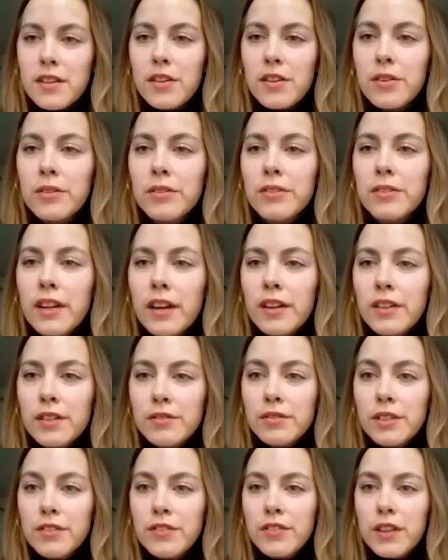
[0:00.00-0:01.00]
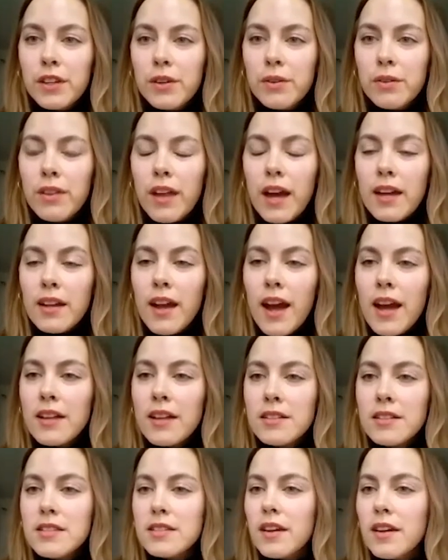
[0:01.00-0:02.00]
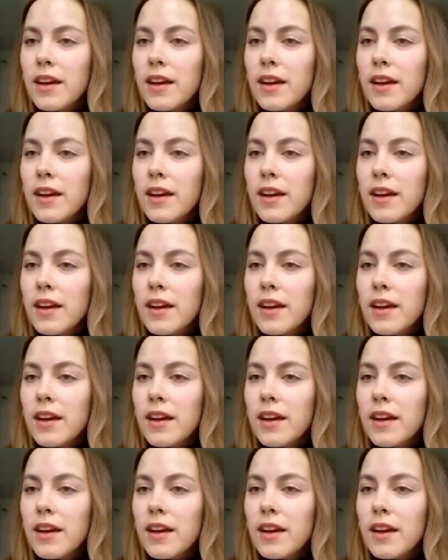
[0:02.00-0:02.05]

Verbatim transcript: currently under review that has